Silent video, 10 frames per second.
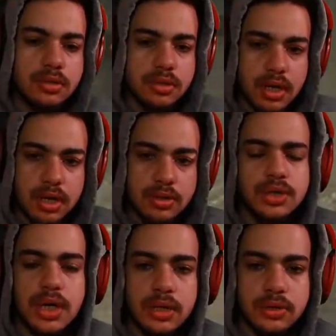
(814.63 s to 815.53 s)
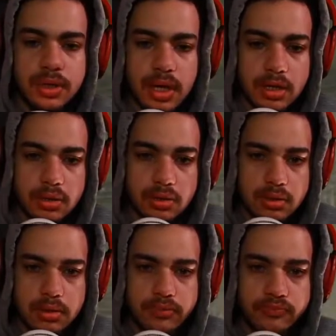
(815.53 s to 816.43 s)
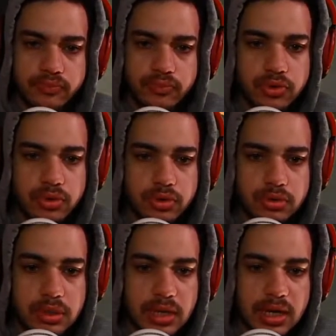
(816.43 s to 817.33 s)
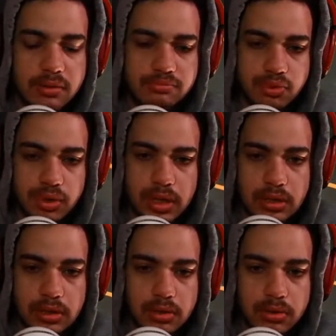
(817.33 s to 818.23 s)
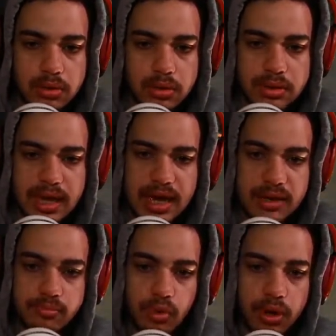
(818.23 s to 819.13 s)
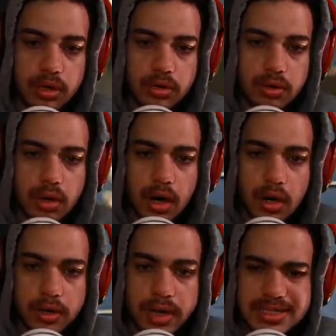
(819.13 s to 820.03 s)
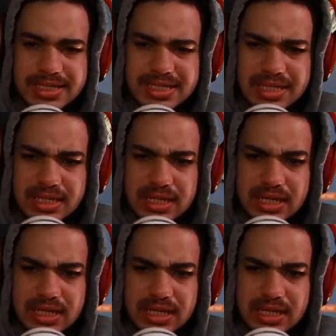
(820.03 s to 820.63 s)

Look at that. Look at that. Look at that. Game point. Game point. Oh, that's.